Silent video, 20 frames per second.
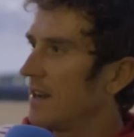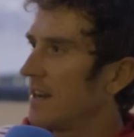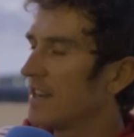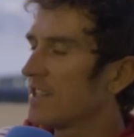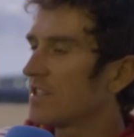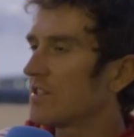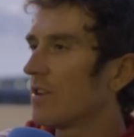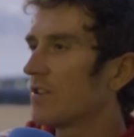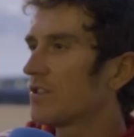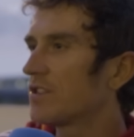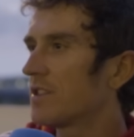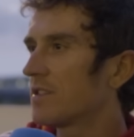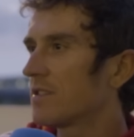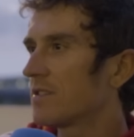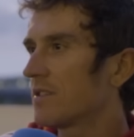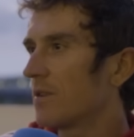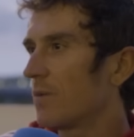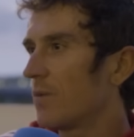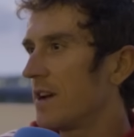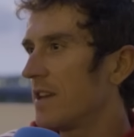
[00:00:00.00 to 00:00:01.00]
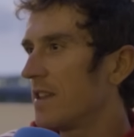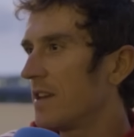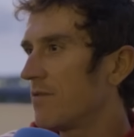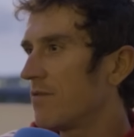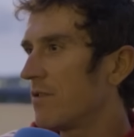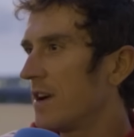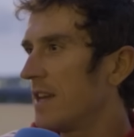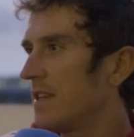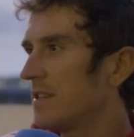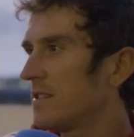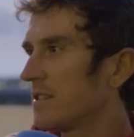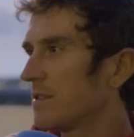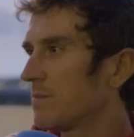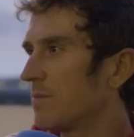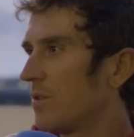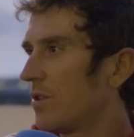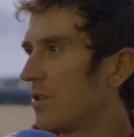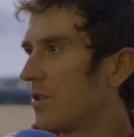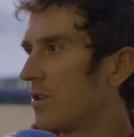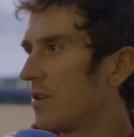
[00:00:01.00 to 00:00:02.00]
and it's not just the way they race; it's
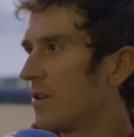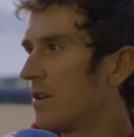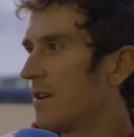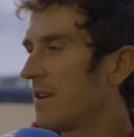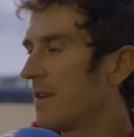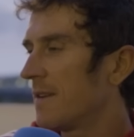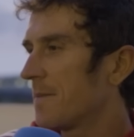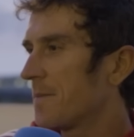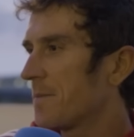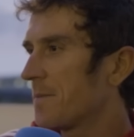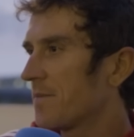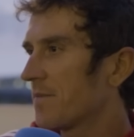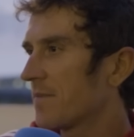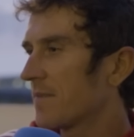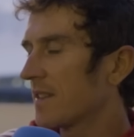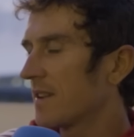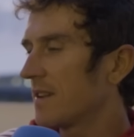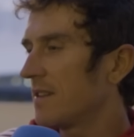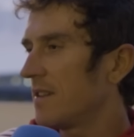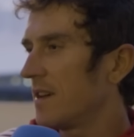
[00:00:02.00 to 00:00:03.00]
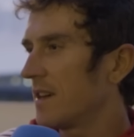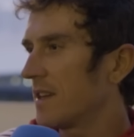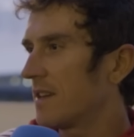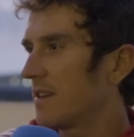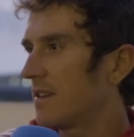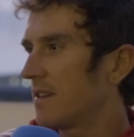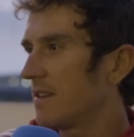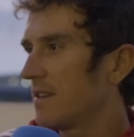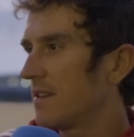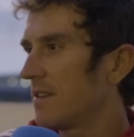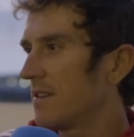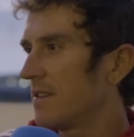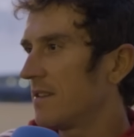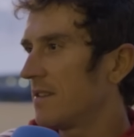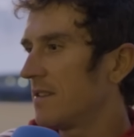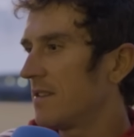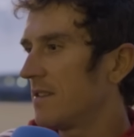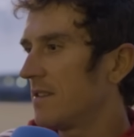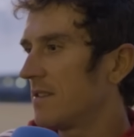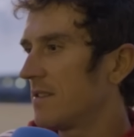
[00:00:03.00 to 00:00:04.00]
more like
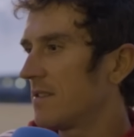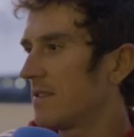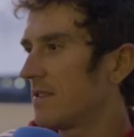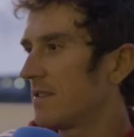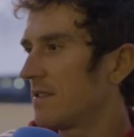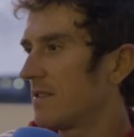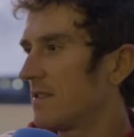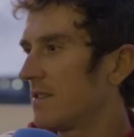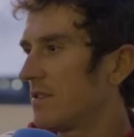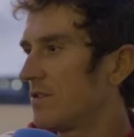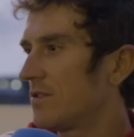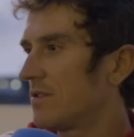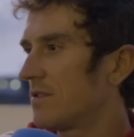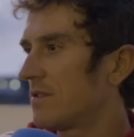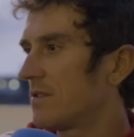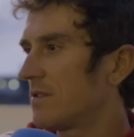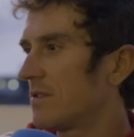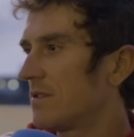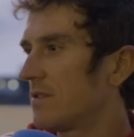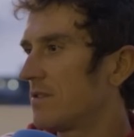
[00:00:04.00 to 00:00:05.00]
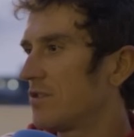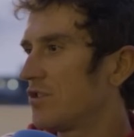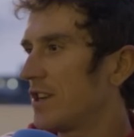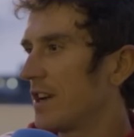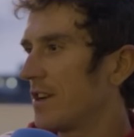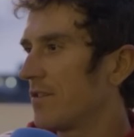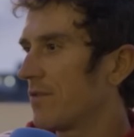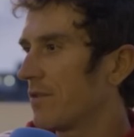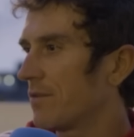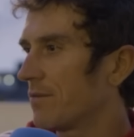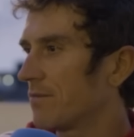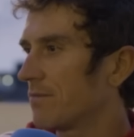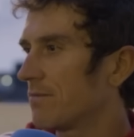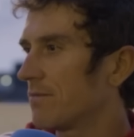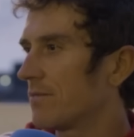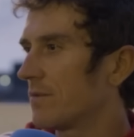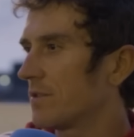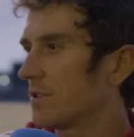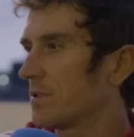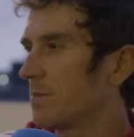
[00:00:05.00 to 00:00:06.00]
the general
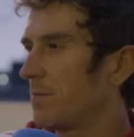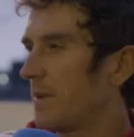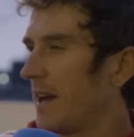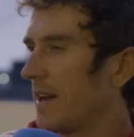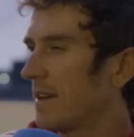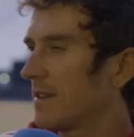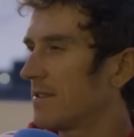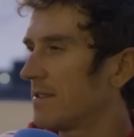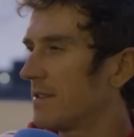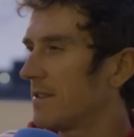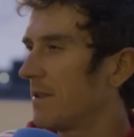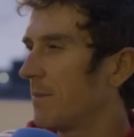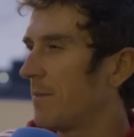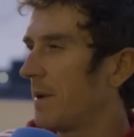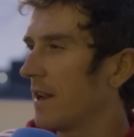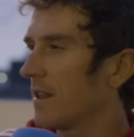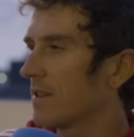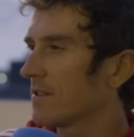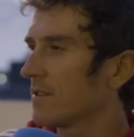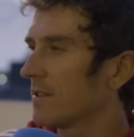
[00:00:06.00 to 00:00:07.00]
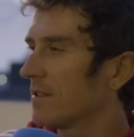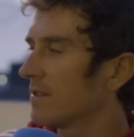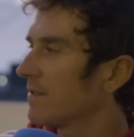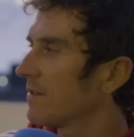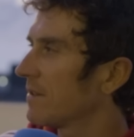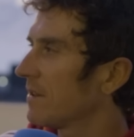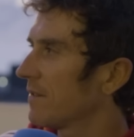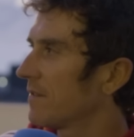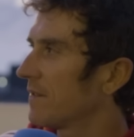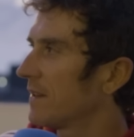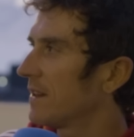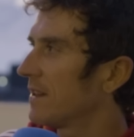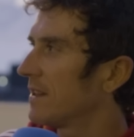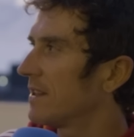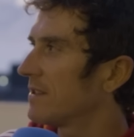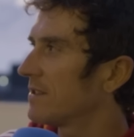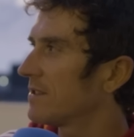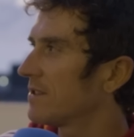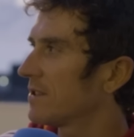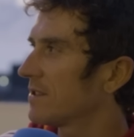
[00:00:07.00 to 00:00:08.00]
respect in the peloton. I feel
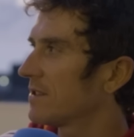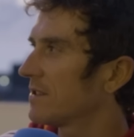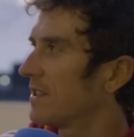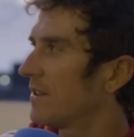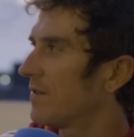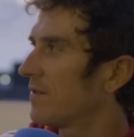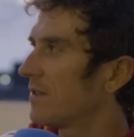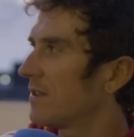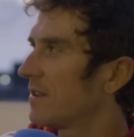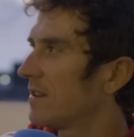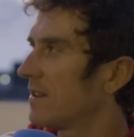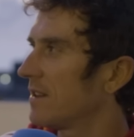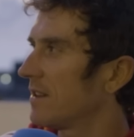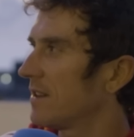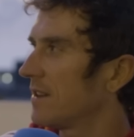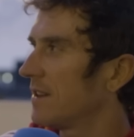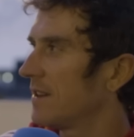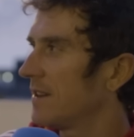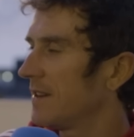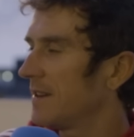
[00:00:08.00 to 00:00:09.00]
is just different, and